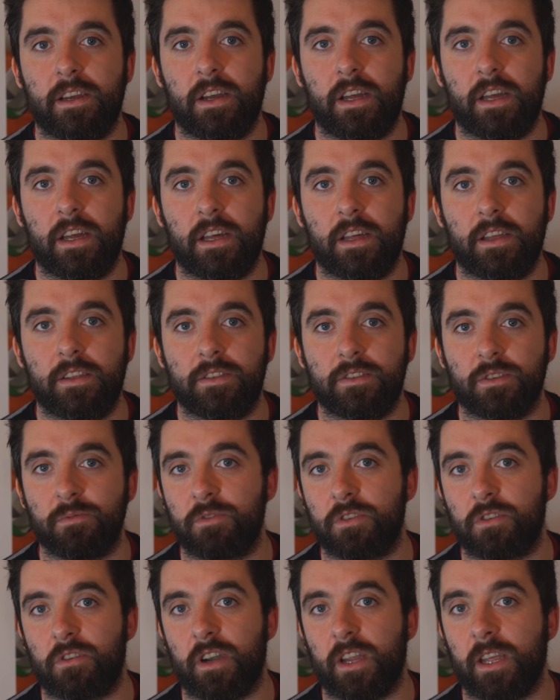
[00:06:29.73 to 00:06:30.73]
uh,
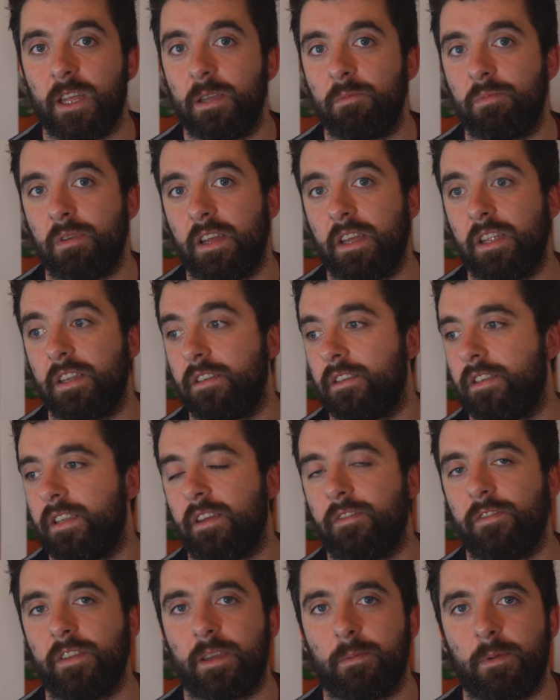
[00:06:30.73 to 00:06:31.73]
subscribe, and
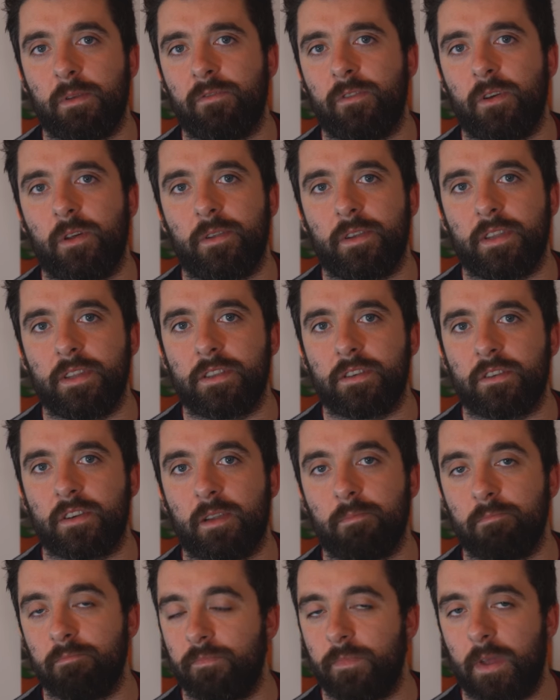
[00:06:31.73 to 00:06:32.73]
definitely give me a follow on
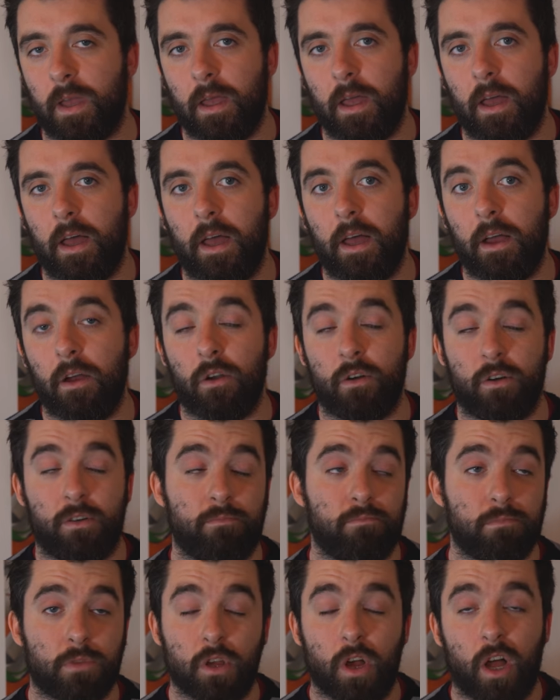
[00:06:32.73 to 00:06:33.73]
Instagram or
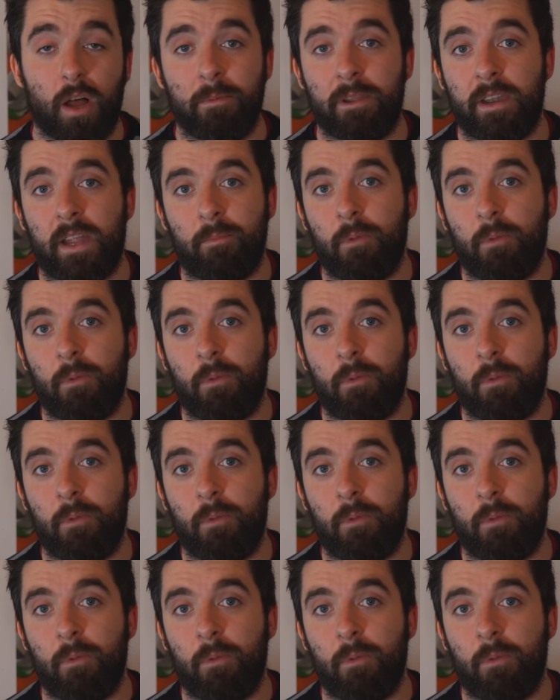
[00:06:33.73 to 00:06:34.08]
comment.